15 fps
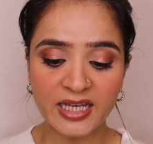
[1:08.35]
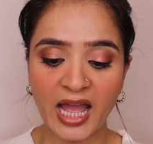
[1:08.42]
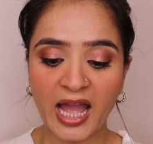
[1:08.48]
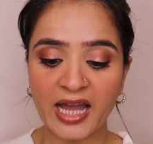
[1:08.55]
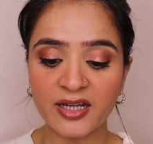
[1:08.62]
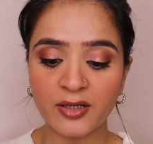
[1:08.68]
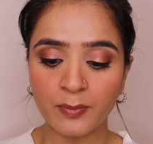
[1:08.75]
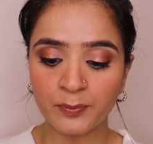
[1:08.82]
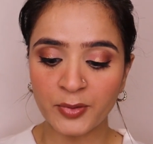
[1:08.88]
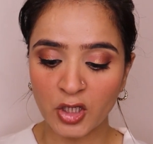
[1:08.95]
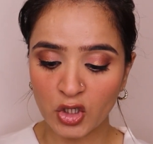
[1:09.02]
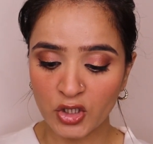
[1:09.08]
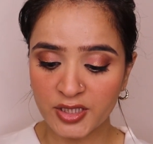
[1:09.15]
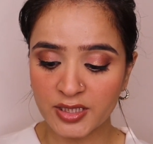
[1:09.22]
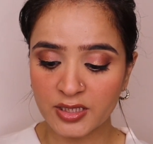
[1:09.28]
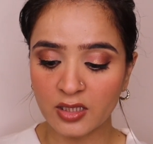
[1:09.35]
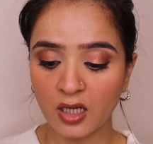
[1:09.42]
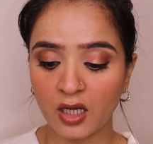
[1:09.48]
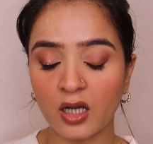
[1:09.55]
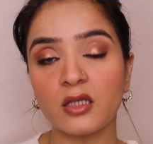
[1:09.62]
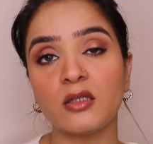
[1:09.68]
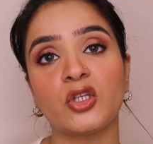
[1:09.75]
And because
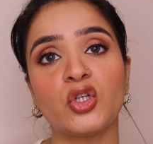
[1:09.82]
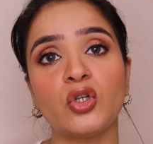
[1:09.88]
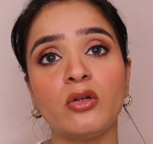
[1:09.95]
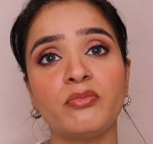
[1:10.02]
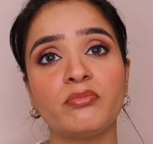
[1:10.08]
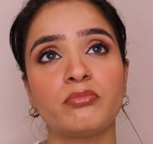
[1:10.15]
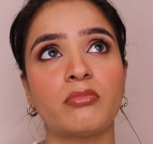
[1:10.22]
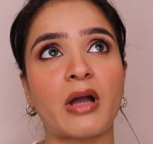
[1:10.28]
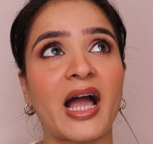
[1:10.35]
you know,